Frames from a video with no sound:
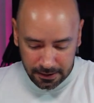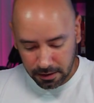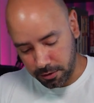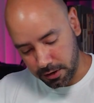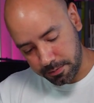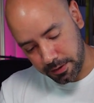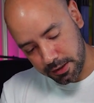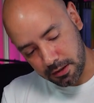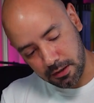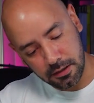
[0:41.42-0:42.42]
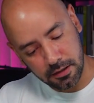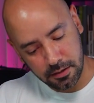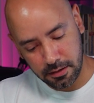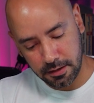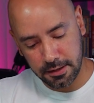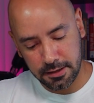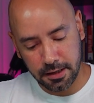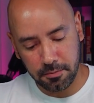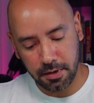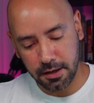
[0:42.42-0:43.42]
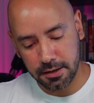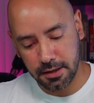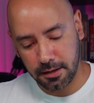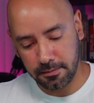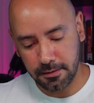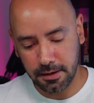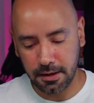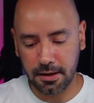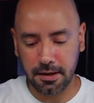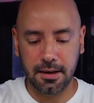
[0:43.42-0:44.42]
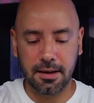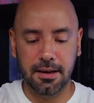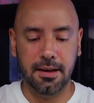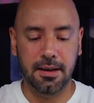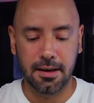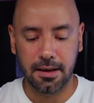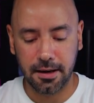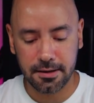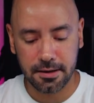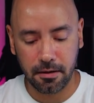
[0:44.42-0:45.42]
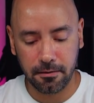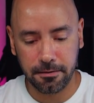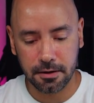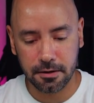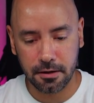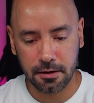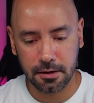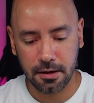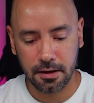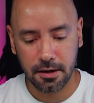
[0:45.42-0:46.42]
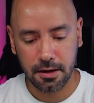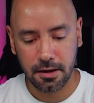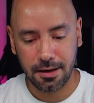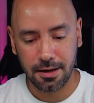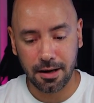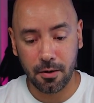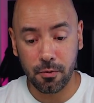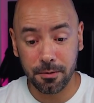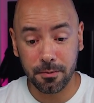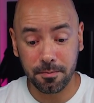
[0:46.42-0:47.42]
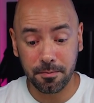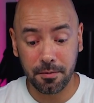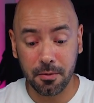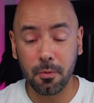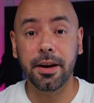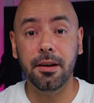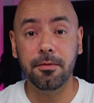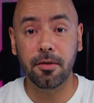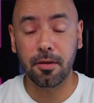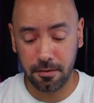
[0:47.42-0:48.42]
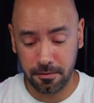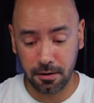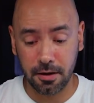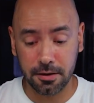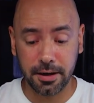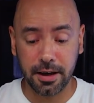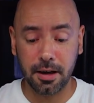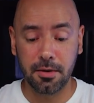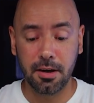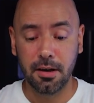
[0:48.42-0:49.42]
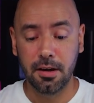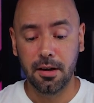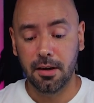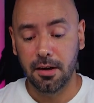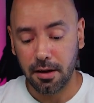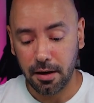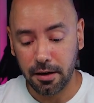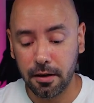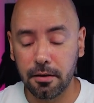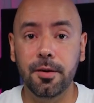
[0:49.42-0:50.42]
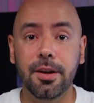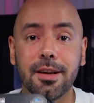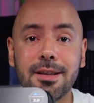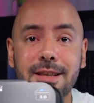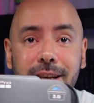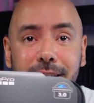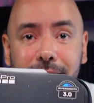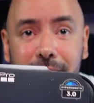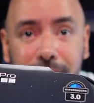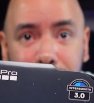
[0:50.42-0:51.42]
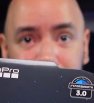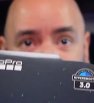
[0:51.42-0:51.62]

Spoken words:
very special, as I said, because it has some features that we've been waiting for a long time. I don't know if you can see that here.